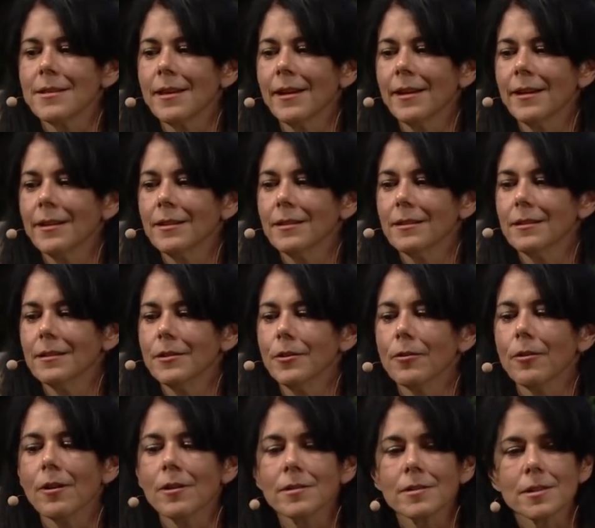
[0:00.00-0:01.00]
that
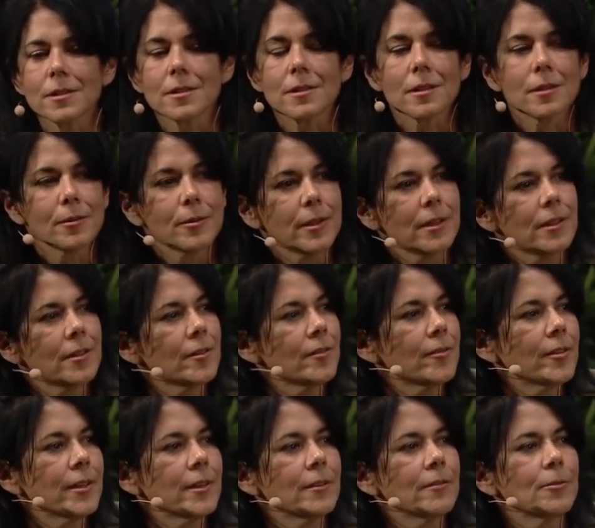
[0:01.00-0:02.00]
you're all so
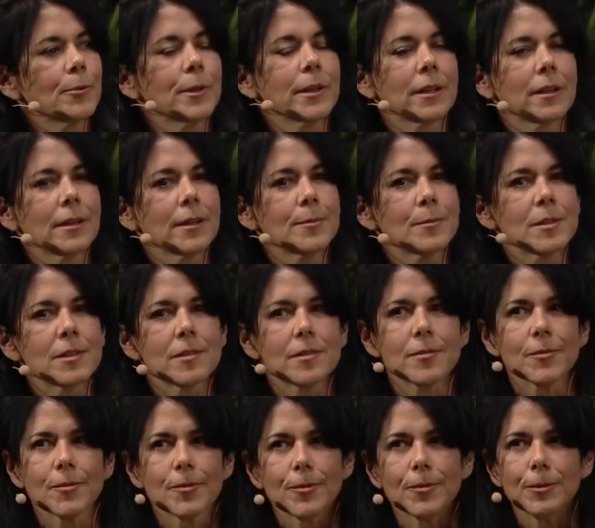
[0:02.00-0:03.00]
innovative when it comes
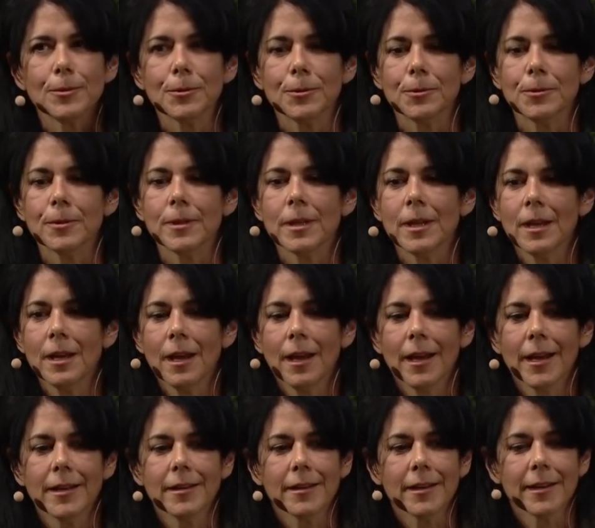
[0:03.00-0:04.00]
to food,
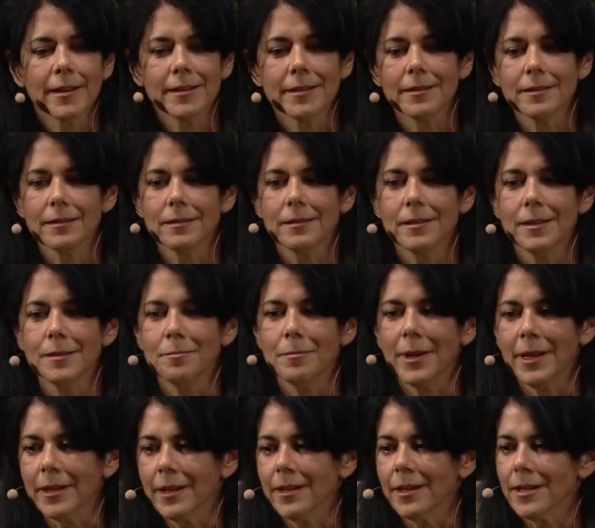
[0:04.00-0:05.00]
and yet in
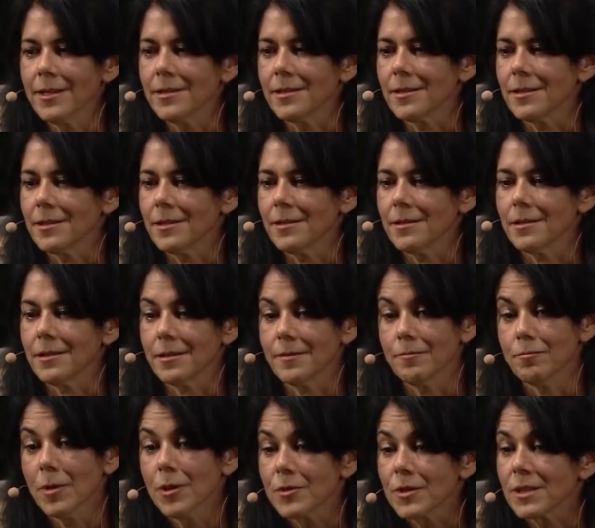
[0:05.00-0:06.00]
many cases,
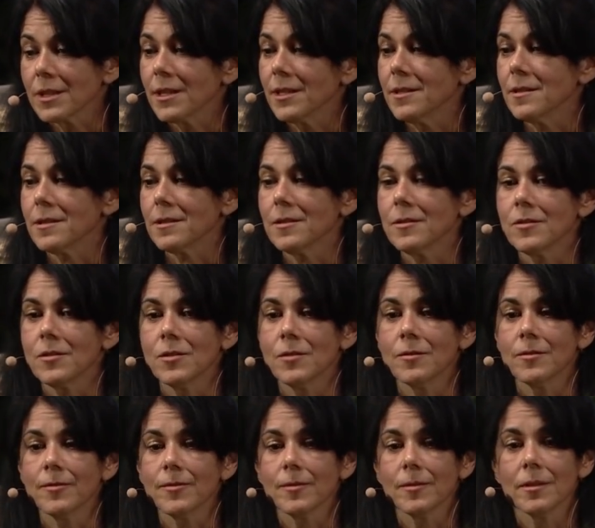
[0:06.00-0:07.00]
in most cases,
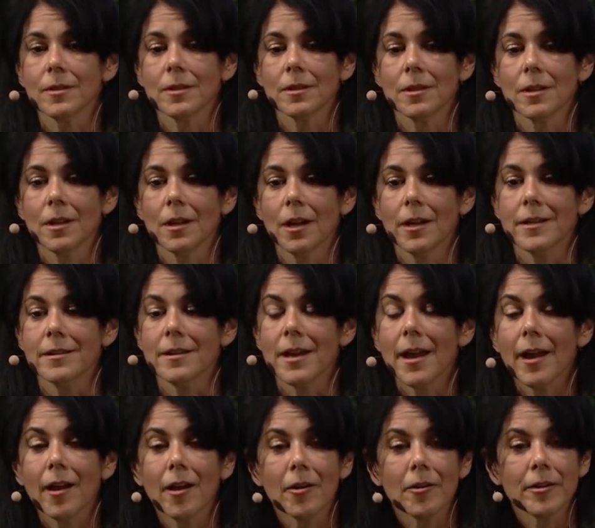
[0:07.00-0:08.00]
you've
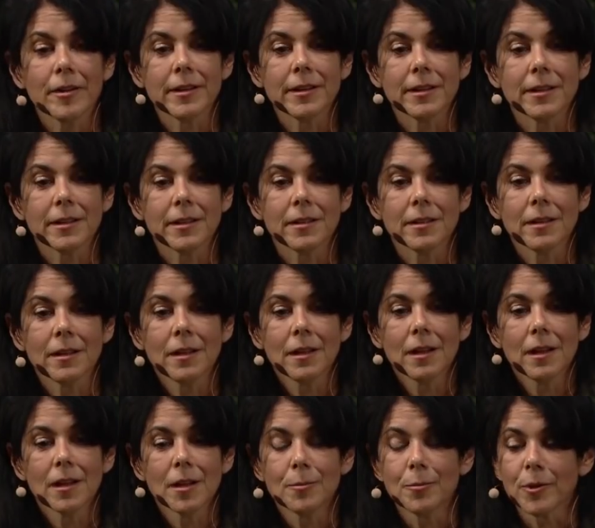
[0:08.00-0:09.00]
inherited
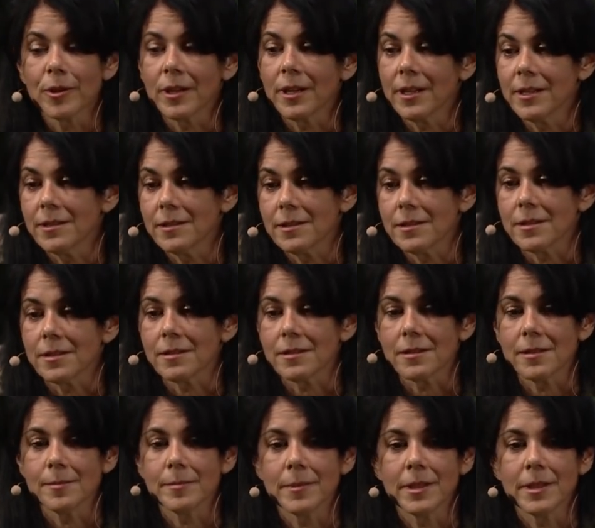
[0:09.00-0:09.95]
a brigade system